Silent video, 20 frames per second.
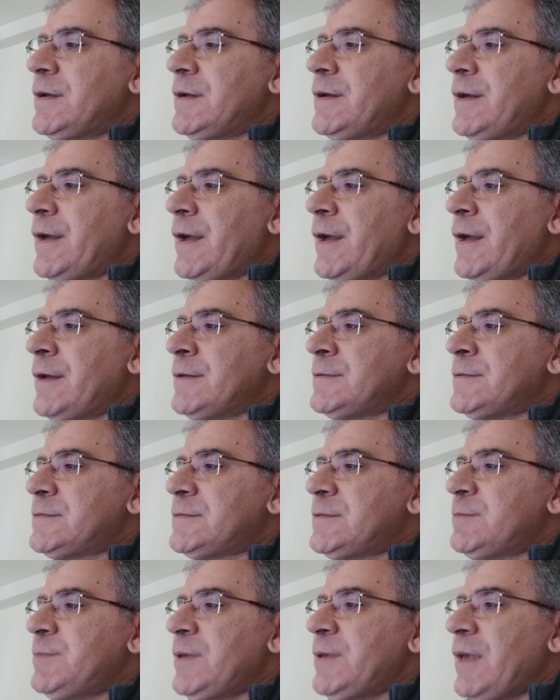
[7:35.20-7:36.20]

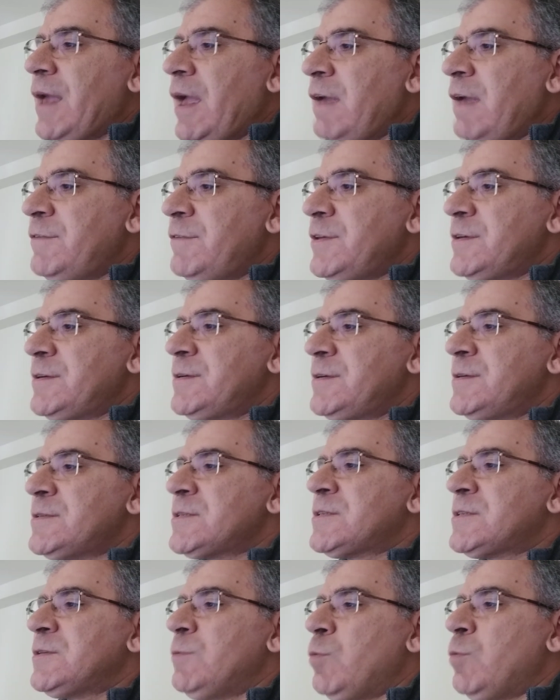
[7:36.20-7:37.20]
and the
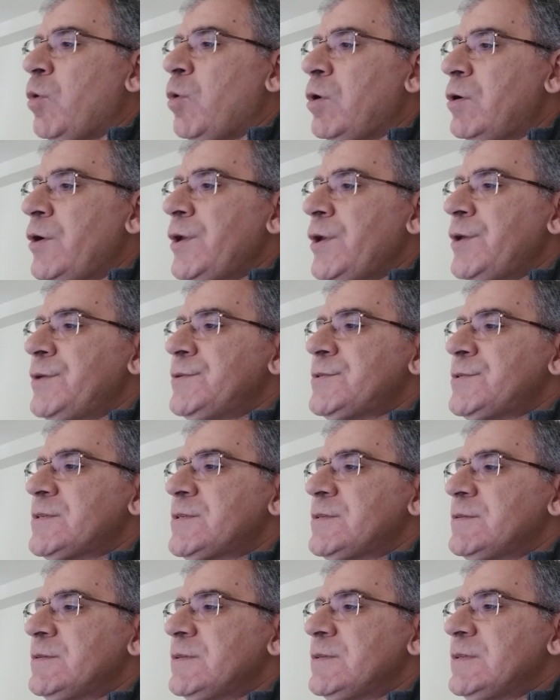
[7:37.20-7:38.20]
behaviors, the
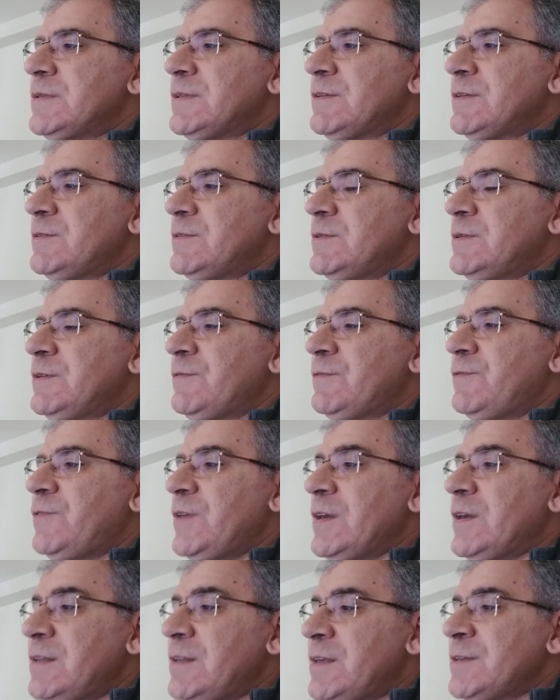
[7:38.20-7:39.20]
voice, the
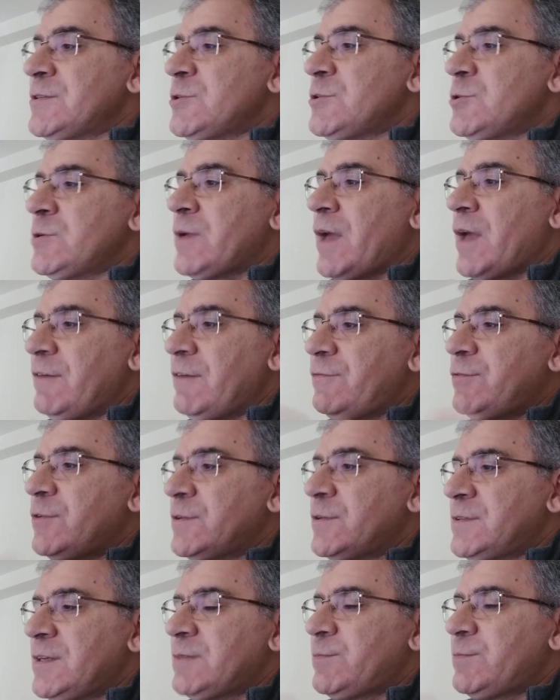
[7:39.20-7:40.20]
feelings you have
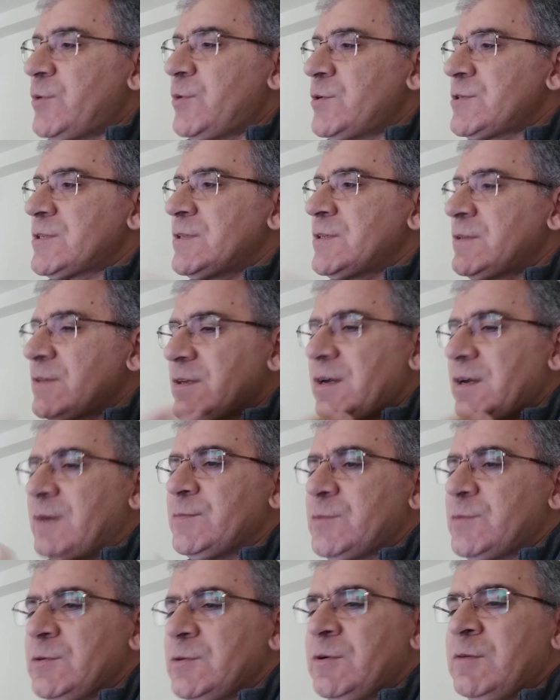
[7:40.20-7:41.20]
for that person
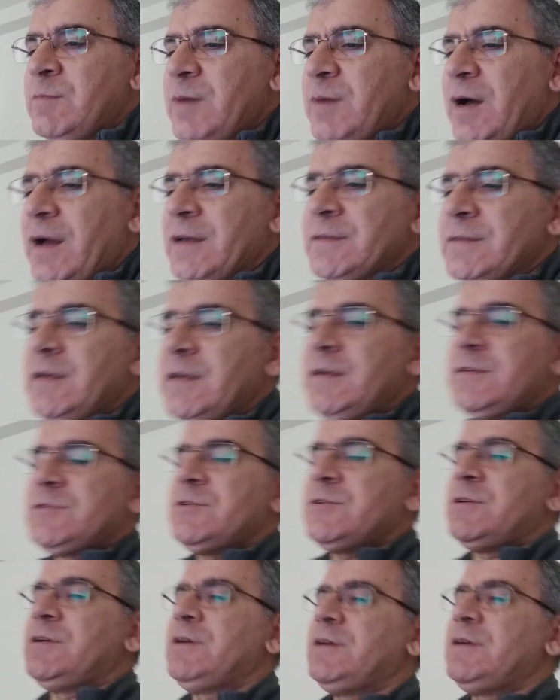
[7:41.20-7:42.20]
come to your mind.
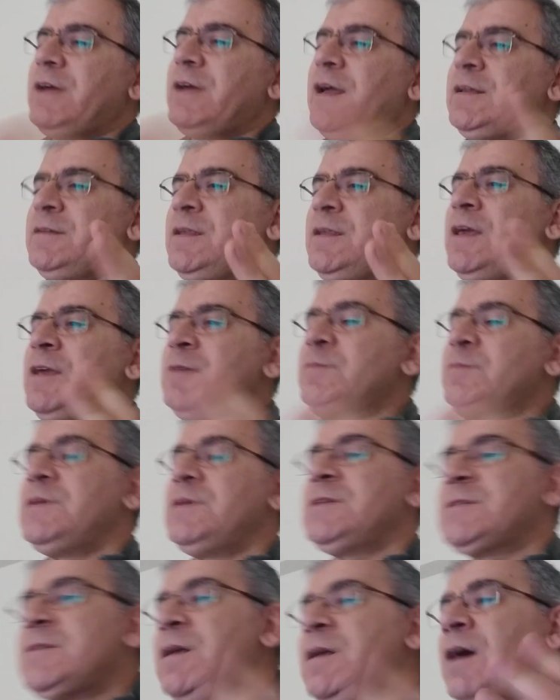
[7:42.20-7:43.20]
So a name
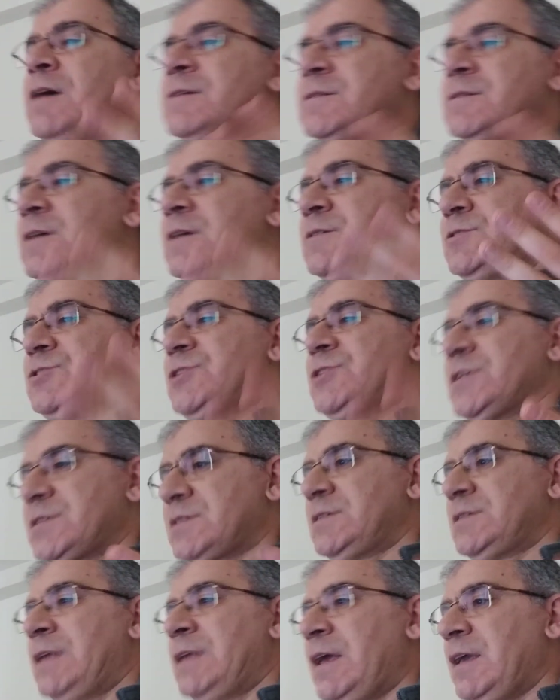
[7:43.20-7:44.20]
is not
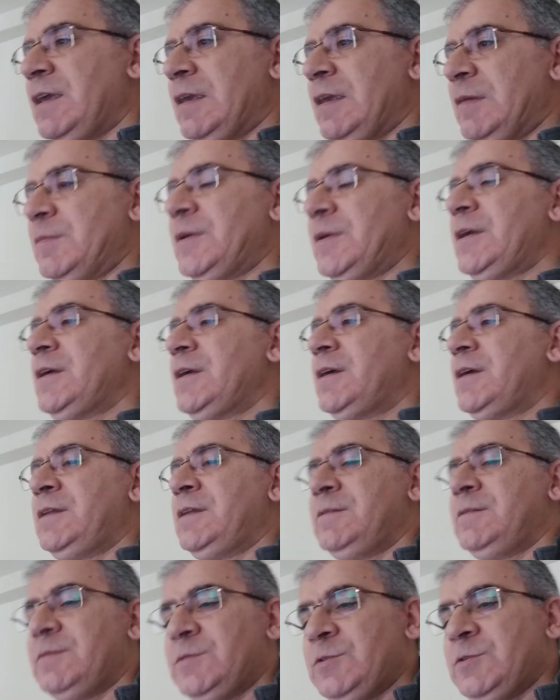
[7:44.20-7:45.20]
just a name.
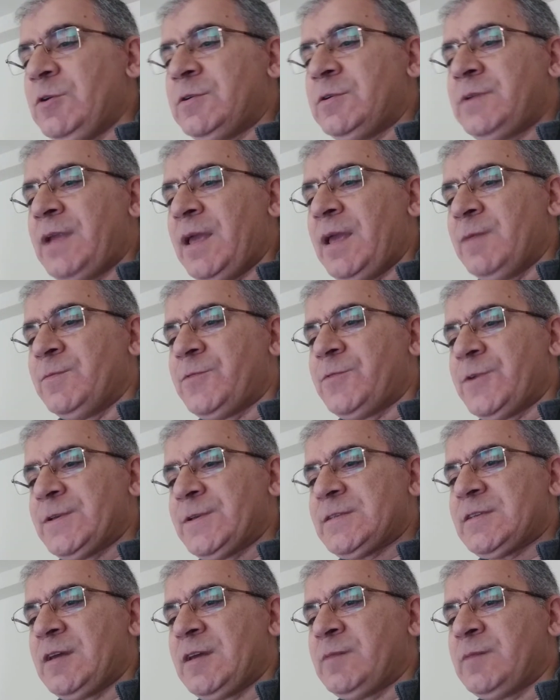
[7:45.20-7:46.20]
And your name, for
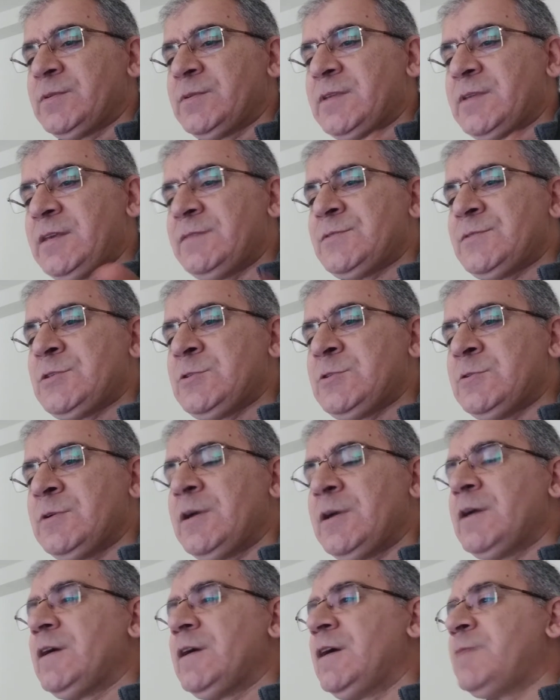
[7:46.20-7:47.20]
example, gives
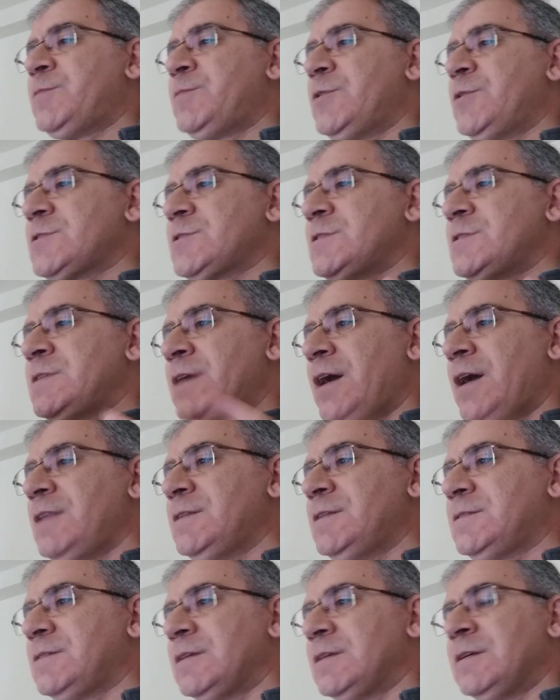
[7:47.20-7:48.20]
you a
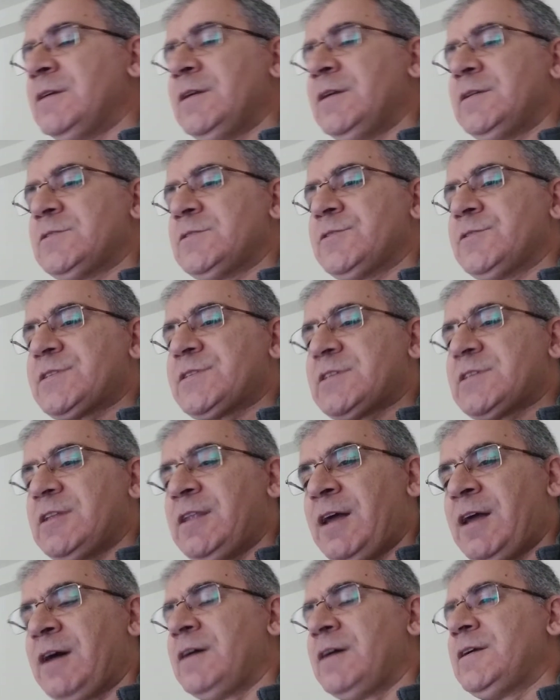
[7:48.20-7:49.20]
personality. So
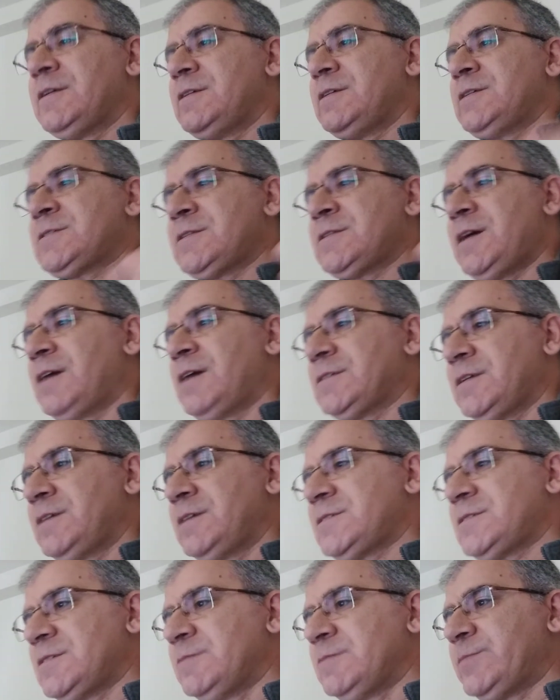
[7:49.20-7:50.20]
Sıla is not a
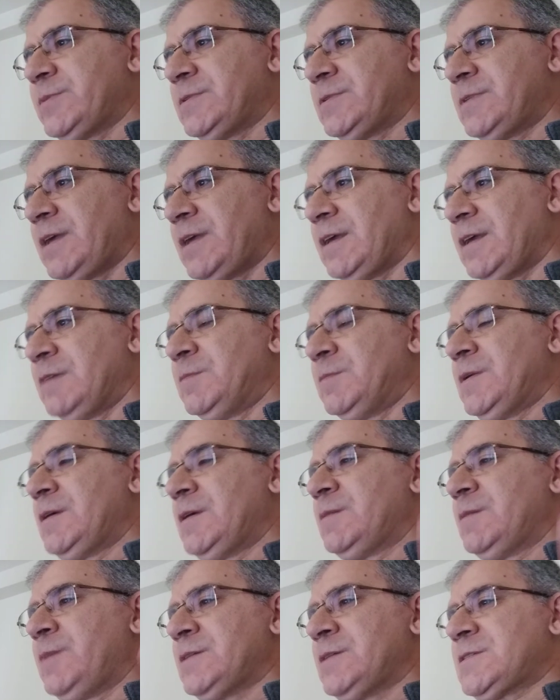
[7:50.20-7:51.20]
simple name,
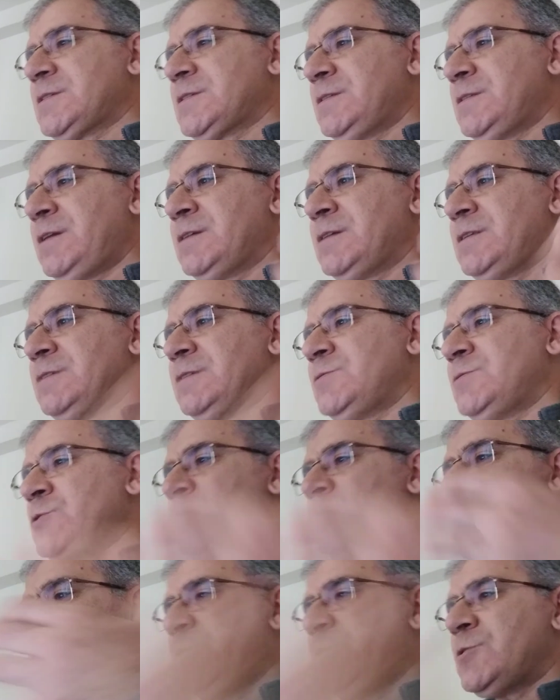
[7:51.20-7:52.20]
but Sıla gives
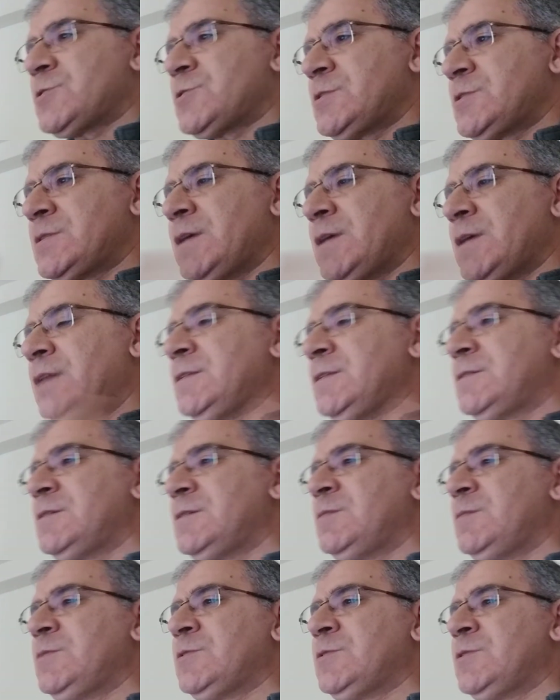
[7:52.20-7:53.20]
you a
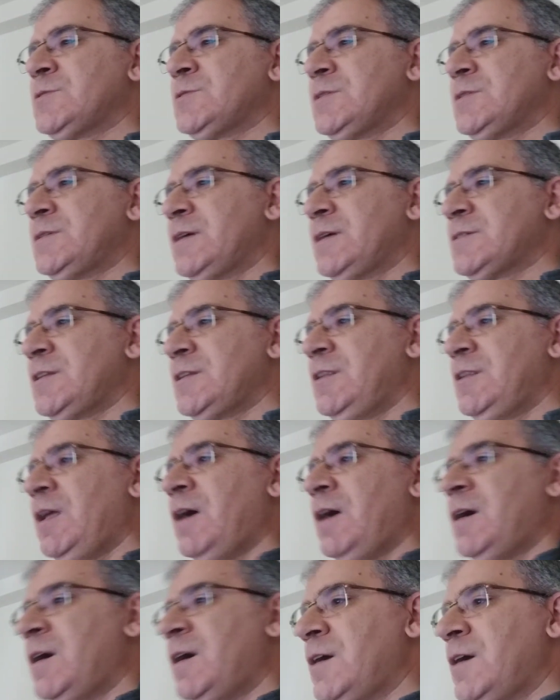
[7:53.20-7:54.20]
personality because it has a
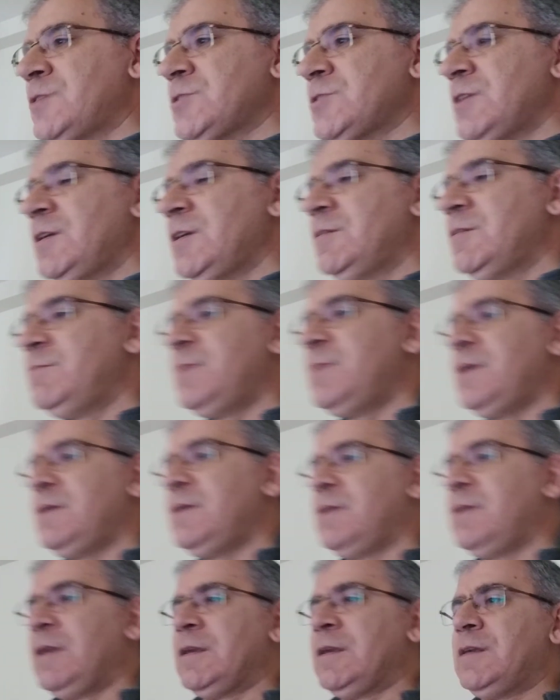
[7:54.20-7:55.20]
large
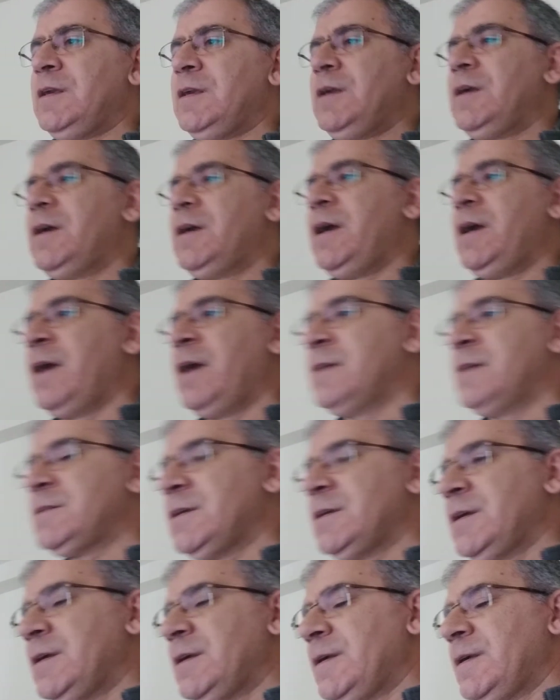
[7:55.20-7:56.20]
meaning. And
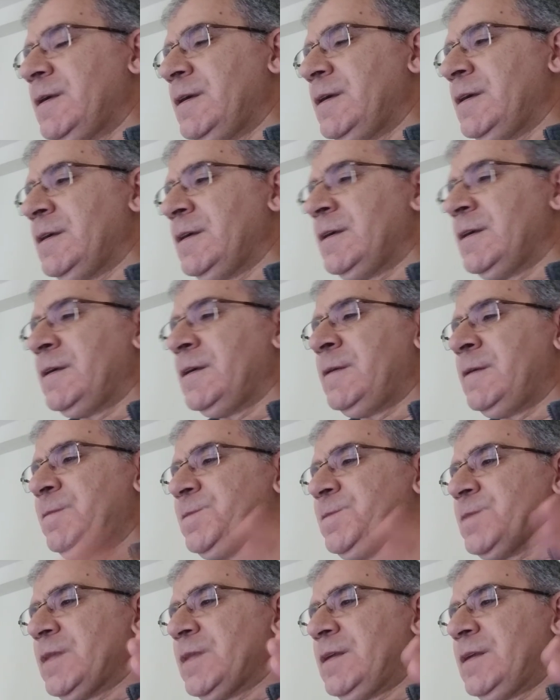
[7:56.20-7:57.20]

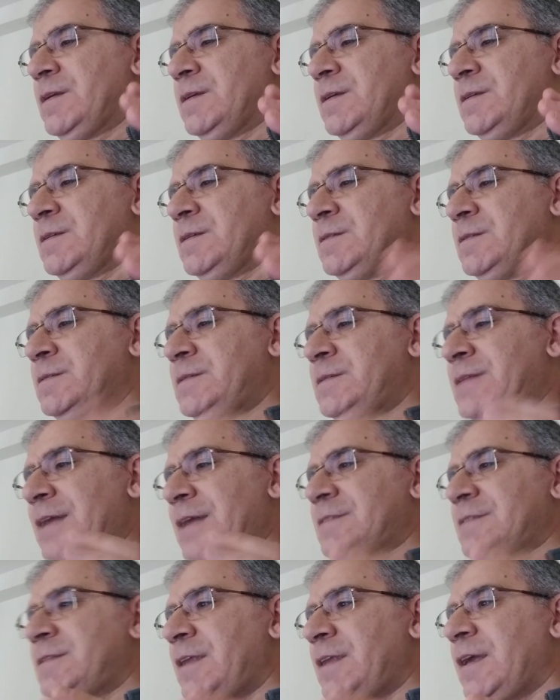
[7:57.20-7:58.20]

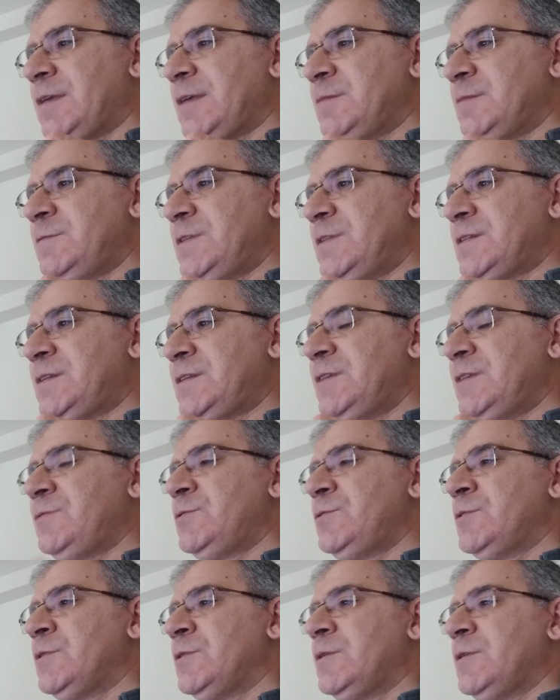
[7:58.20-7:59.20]
that name will give
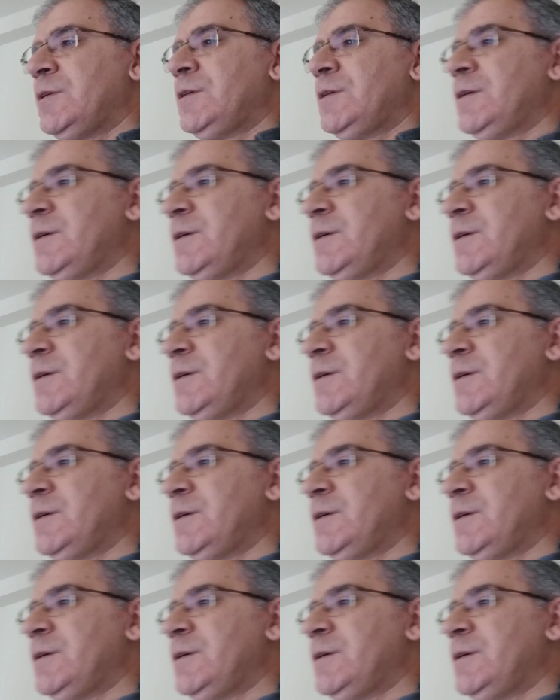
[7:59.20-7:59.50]
you